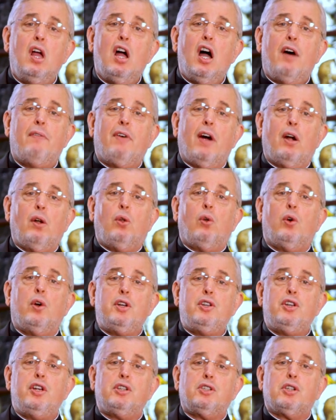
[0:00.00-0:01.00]
of our Lord
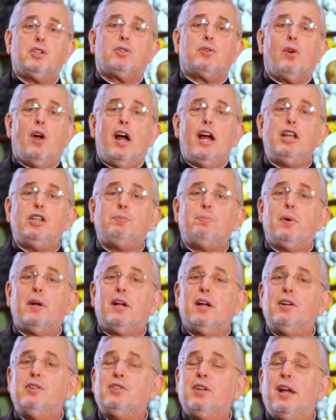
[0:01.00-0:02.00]
Jesus Christ
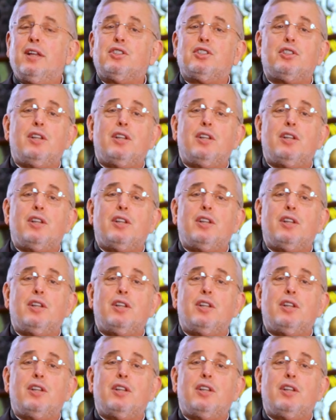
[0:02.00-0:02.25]
because that's